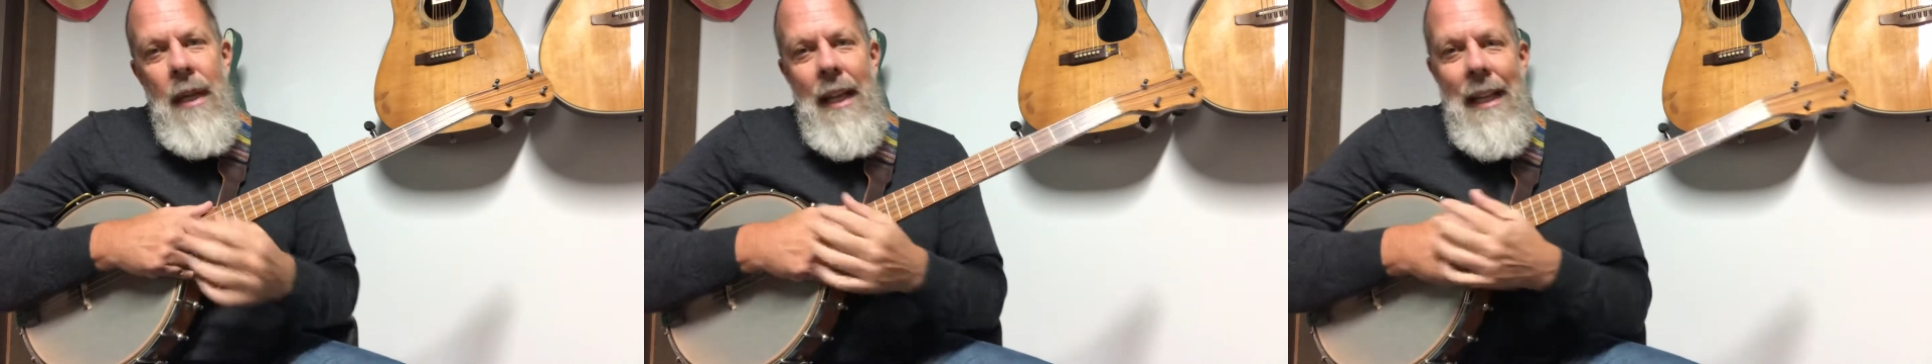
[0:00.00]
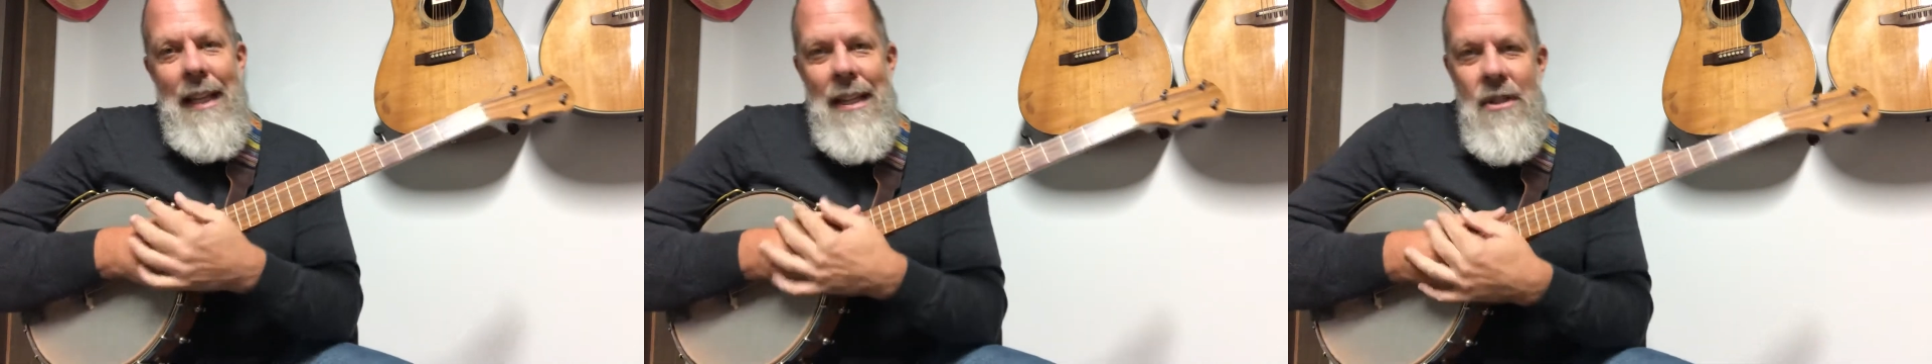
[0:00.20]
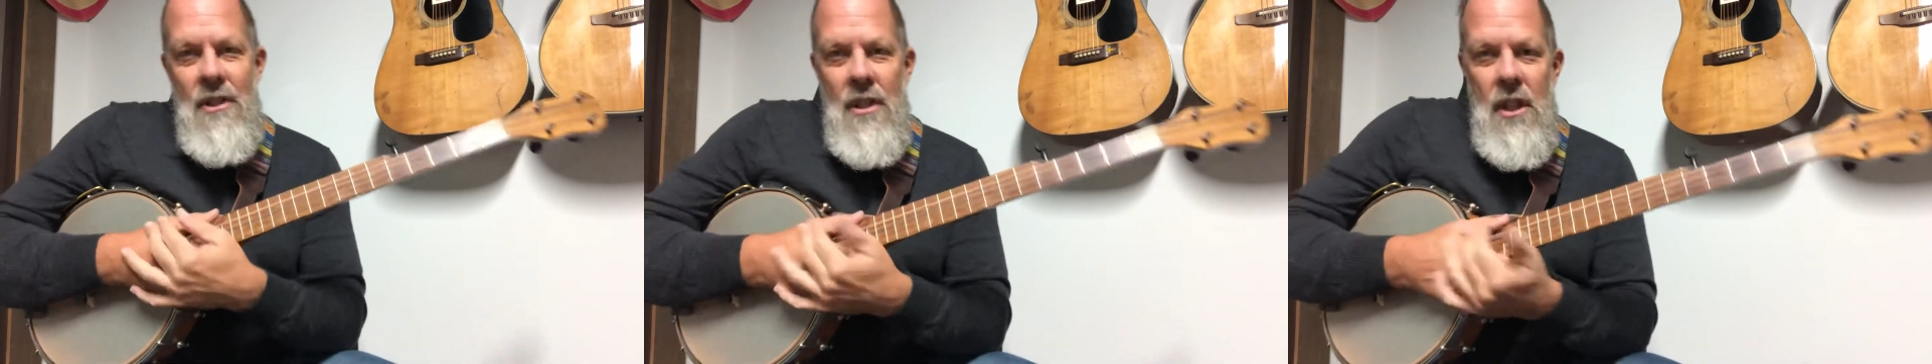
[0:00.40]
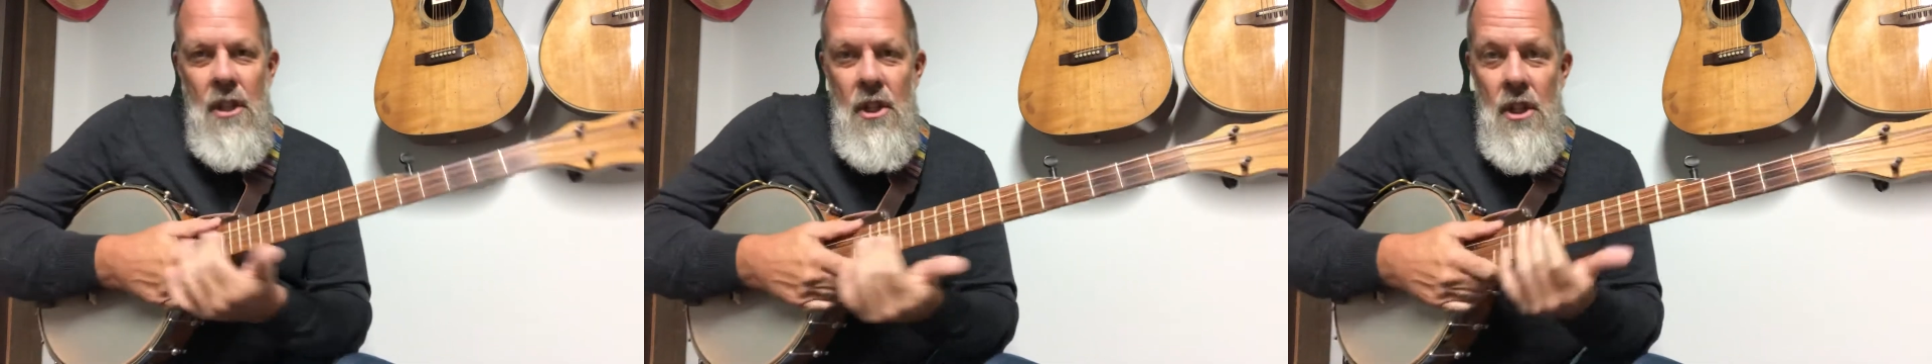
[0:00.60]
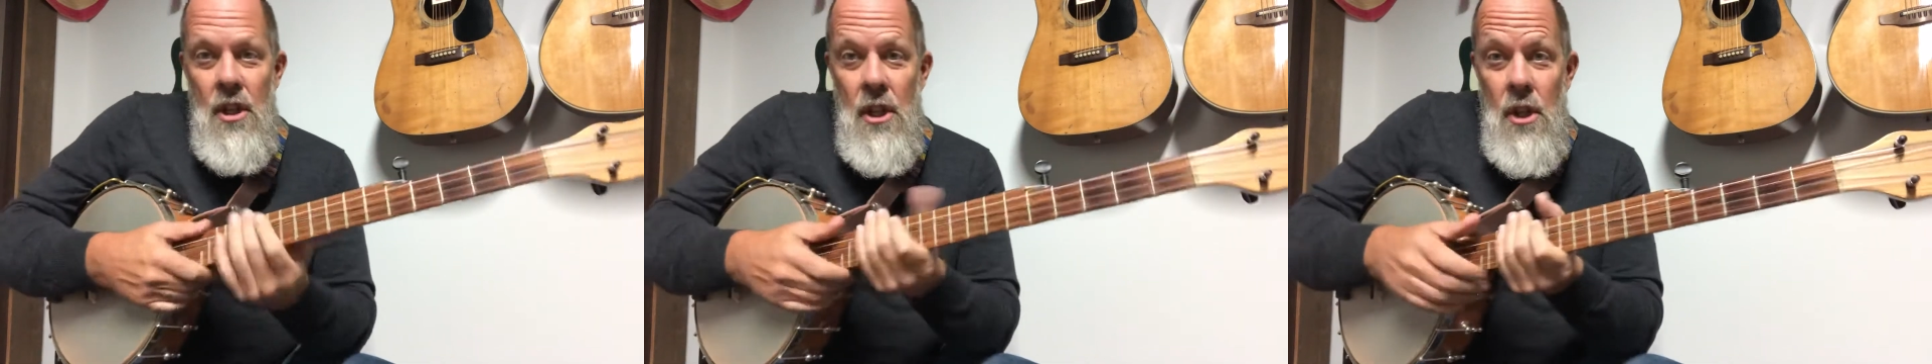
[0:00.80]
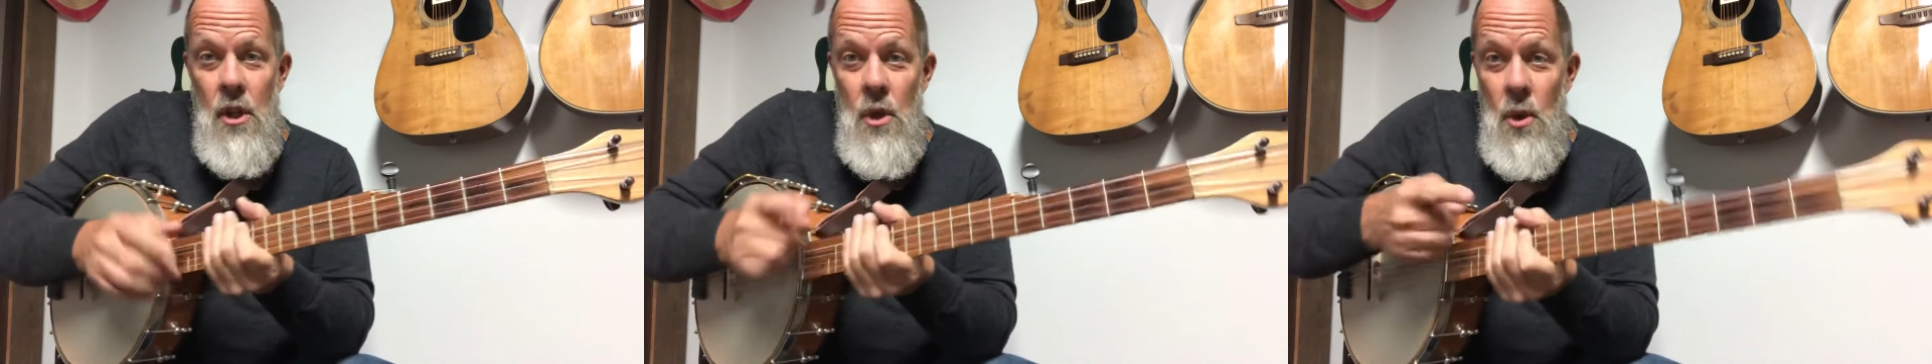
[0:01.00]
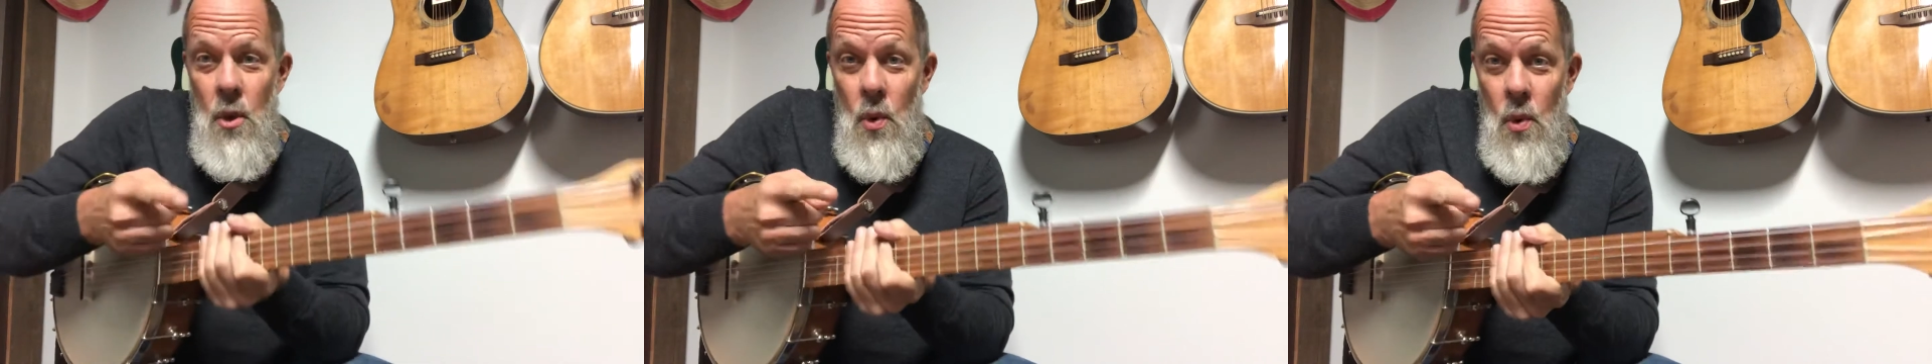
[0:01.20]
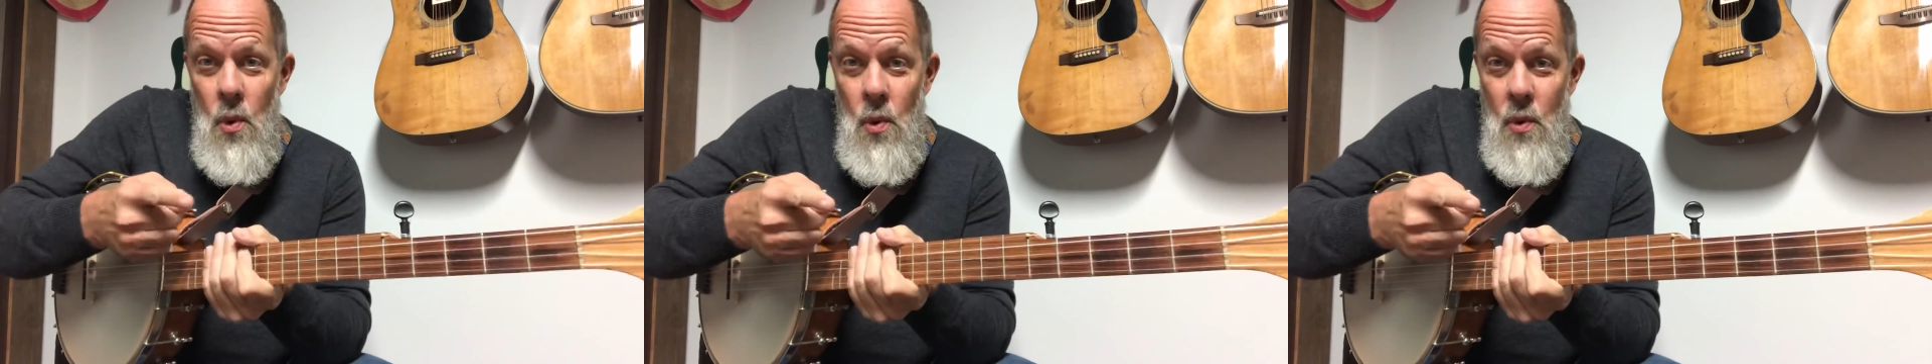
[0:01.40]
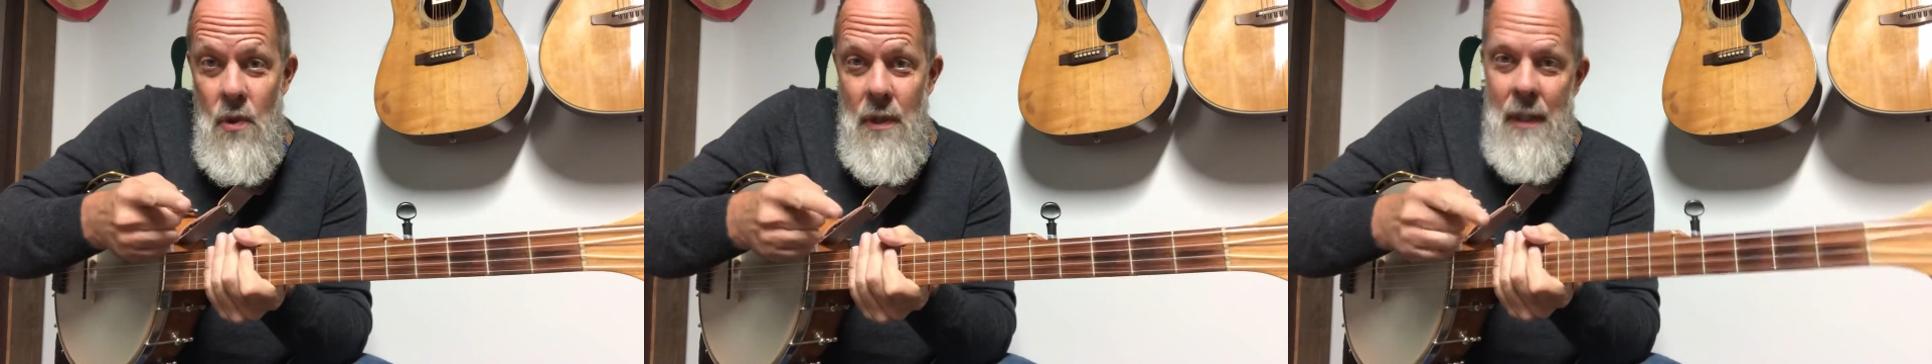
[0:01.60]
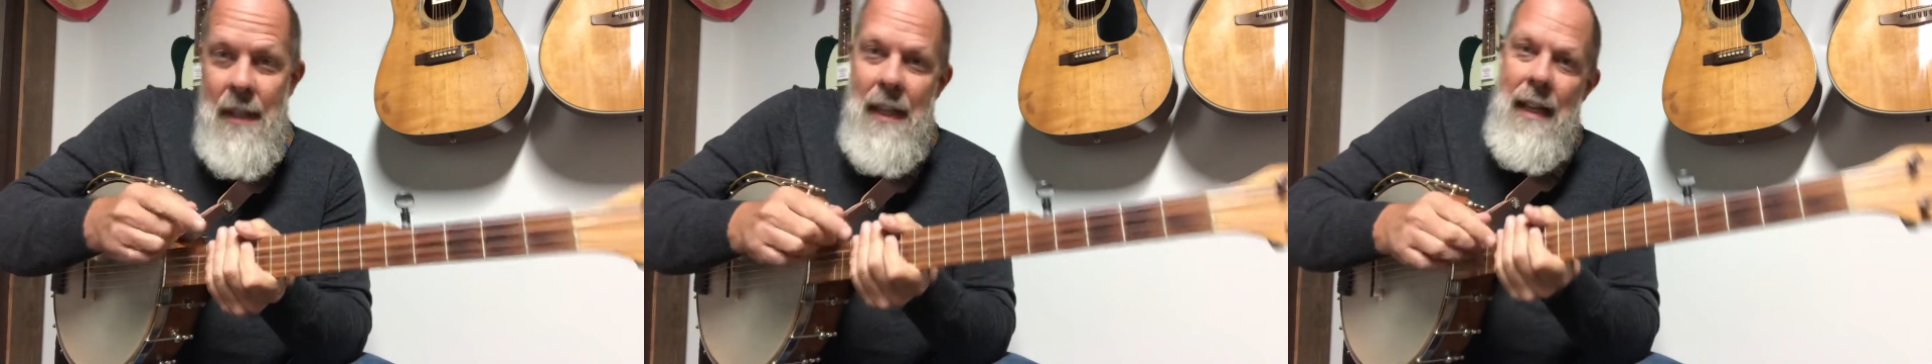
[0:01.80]
It is
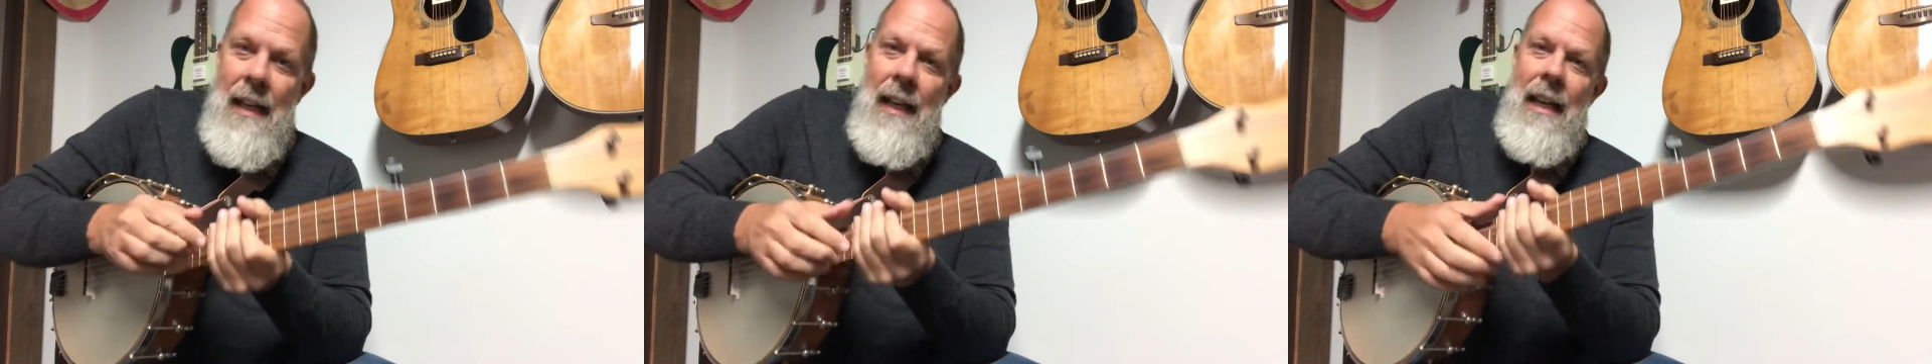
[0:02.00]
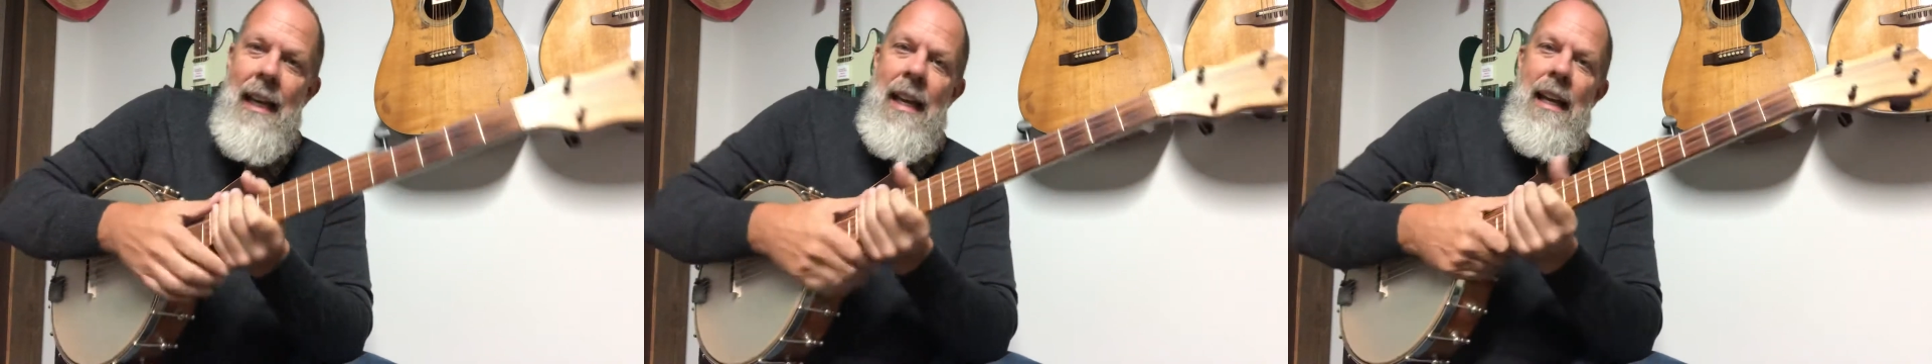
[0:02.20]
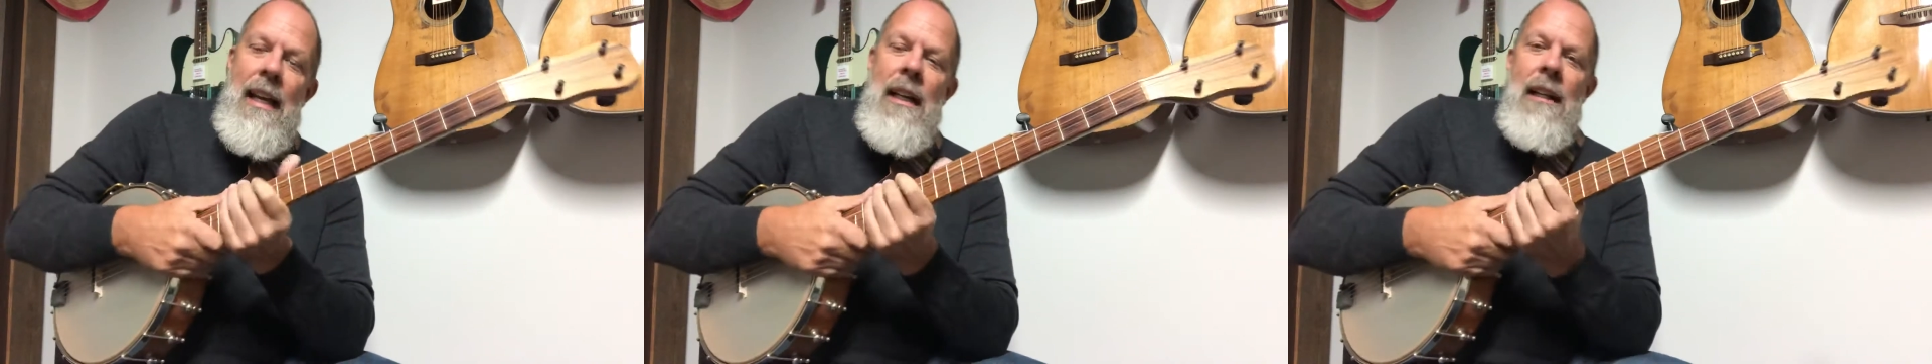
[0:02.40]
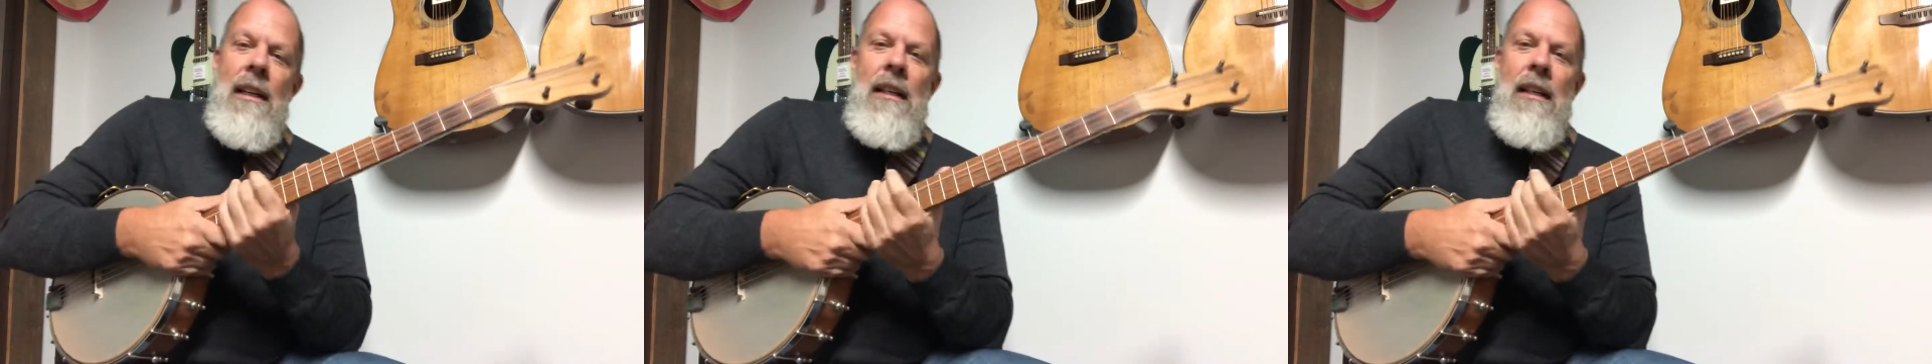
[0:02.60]
Tuesday